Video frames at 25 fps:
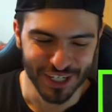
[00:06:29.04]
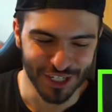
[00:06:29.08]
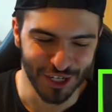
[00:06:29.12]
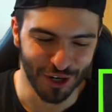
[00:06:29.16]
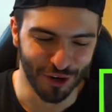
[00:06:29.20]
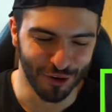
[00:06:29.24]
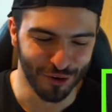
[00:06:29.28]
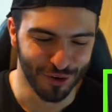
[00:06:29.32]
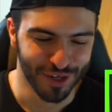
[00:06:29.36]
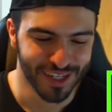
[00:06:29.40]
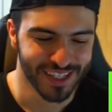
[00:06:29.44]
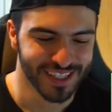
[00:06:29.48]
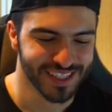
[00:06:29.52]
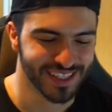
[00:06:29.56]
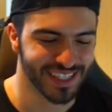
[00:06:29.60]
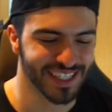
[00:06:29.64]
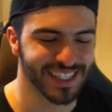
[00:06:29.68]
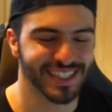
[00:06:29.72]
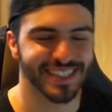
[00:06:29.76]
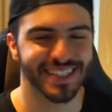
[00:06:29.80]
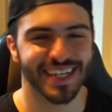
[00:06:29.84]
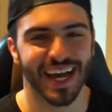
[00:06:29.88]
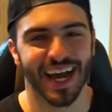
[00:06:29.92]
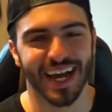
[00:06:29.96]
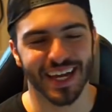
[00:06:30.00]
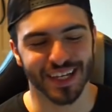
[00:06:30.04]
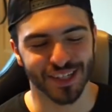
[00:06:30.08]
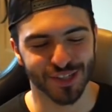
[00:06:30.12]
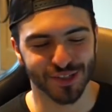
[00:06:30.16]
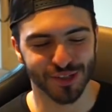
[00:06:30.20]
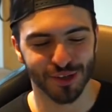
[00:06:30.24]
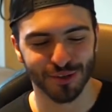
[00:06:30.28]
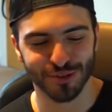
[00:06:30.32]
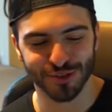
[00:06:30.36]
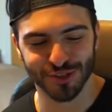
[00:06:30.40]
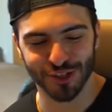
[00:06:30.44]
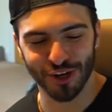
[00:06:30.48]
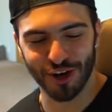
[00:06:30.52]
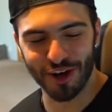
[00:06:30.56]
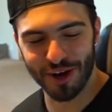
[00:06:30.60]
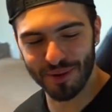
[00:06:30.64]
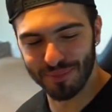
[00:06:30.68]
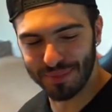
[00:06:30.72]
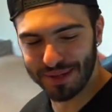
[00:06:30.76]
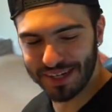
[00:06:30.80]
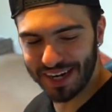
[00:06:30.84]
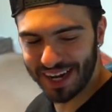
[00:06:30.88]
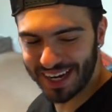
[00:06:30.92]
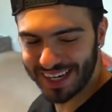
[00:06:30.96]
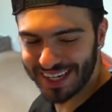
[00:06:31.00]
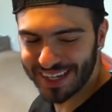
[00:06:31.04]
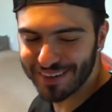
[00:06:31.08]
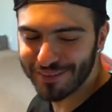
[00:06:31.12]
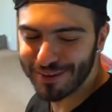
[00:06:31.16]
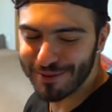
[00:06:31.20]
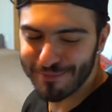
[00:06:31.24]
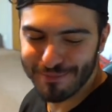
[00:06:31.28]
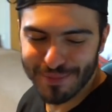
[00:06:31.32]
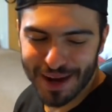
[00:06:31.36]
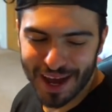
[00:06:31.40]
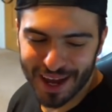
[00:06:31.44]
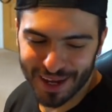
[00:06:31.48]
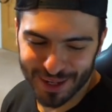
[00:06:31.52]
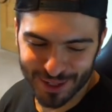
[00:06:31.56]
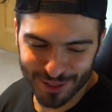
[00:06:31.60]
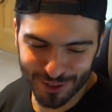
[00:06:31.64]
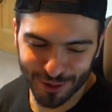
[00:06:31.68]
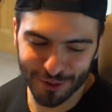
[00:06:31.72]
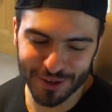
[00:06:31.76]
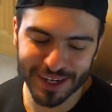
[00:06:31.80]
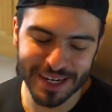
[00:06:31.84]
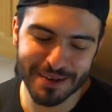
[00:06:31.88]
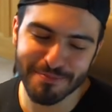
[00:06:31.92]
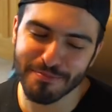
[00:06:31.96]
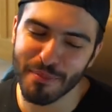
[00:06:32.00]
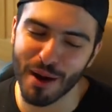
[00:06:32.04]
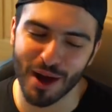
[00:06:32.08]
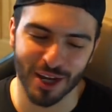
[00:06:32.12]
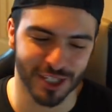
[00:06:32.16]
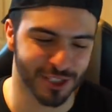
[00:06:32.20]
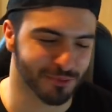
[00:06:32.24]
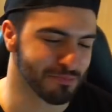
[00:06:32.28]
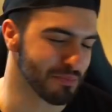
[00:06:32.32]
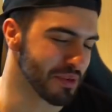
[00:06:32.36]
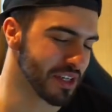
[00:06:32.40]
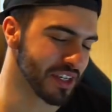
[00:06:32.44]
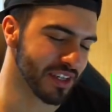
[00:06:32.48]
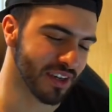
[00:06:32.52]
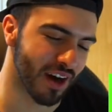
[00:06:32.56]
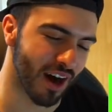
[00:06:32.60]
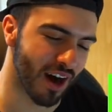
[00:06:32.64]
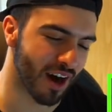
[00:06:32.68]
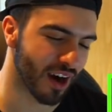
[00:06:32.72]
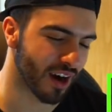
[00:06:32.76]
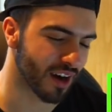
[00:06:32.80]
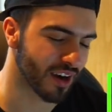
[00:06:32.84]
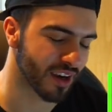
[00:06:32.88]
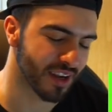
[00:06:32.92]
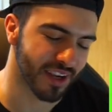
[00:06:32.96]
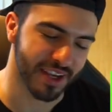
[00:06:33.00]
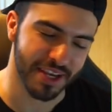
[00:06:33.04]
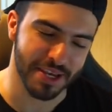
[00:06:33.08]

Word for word: Yo, this guy is so charming, I give him that, you know. He must be young.